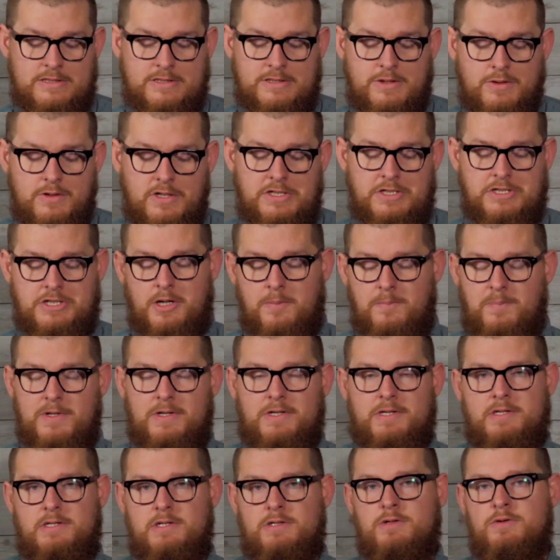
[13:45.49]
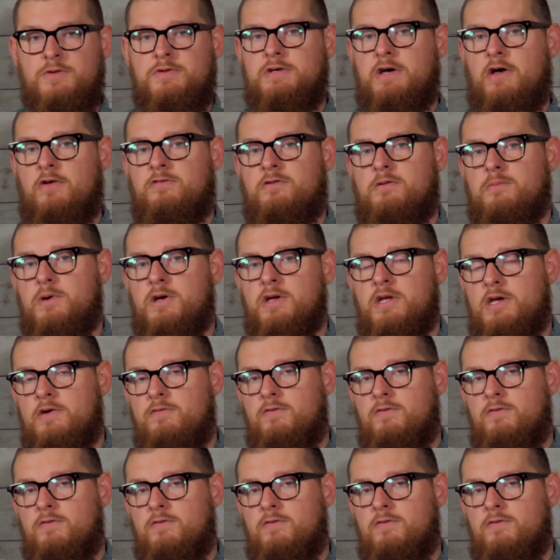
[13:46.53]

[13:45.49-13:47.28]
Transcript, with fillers: And so let's jump into the New Testament.